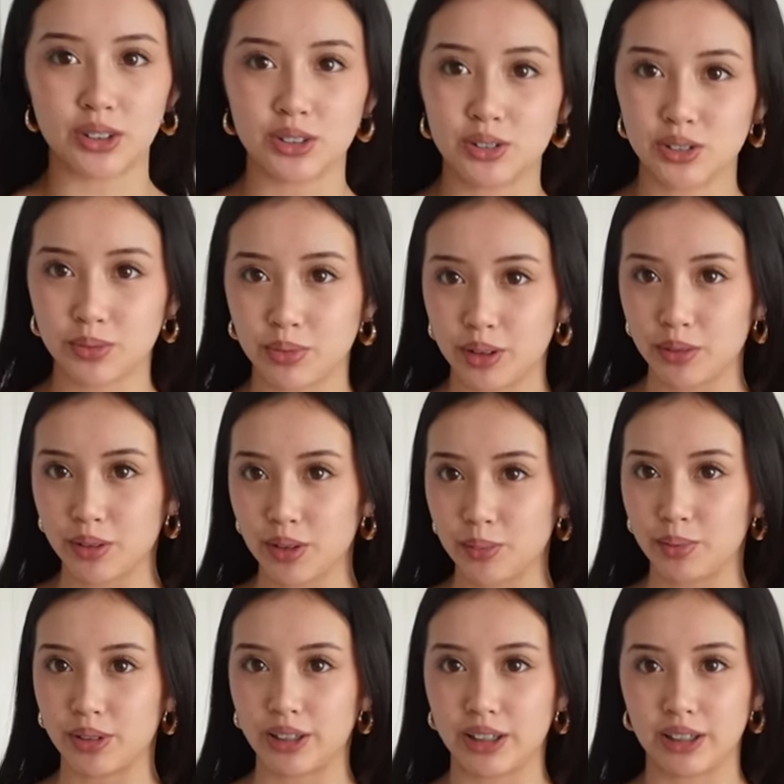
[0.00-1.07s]
this one's really, really
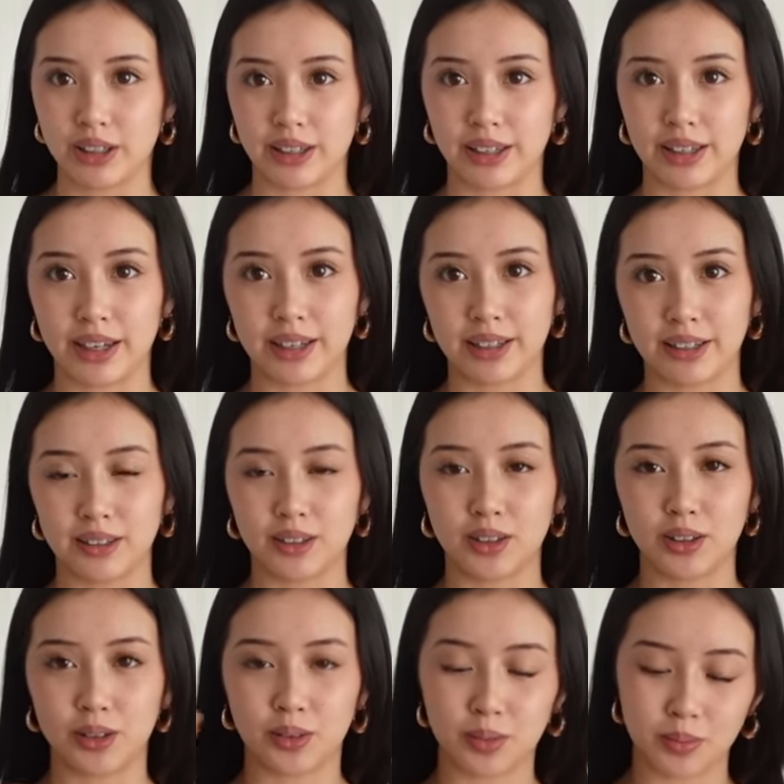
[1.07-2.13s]
pretty. Again,
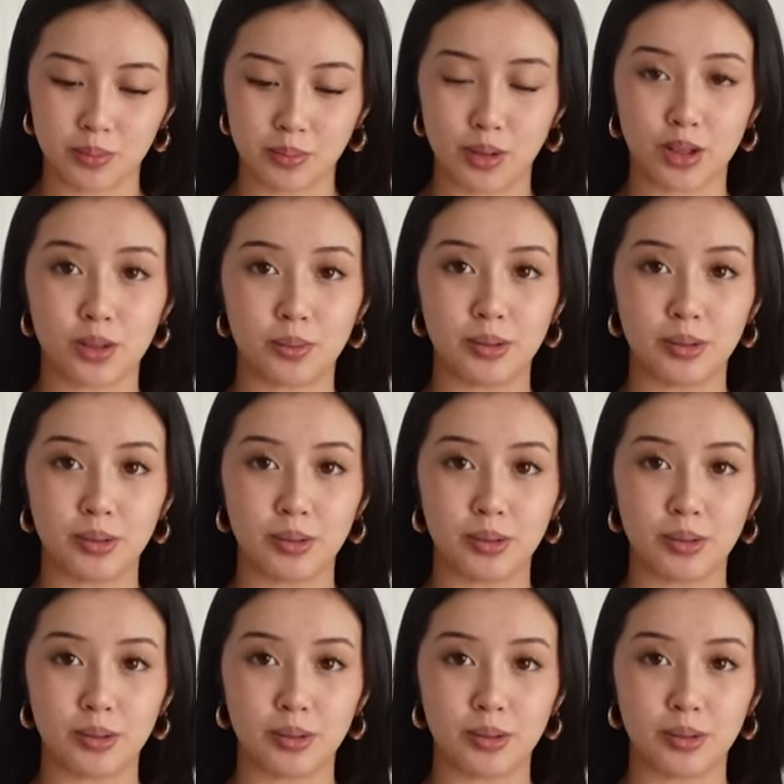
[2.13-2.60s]
model